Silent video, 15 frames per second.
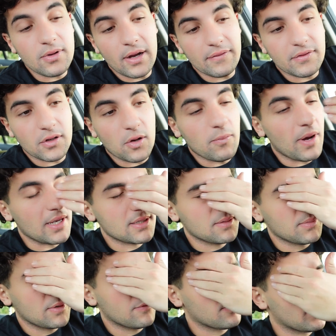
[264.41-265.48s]
I have to go buy
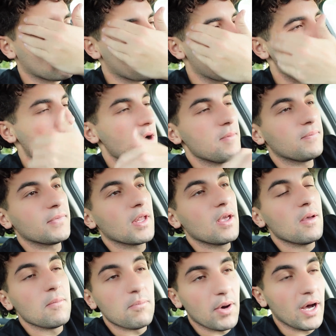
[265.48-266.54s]
something for my grandma.
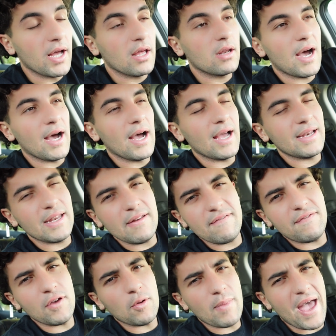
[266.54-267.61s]
But I didn't
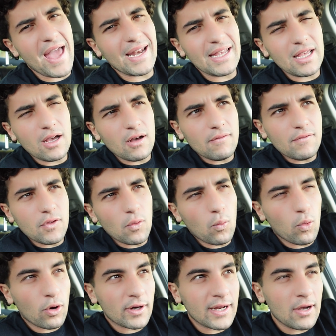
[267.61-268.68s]
film any of the
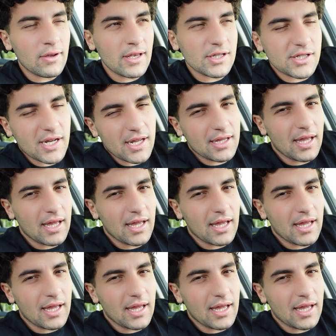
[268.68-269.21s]
workout yesterday,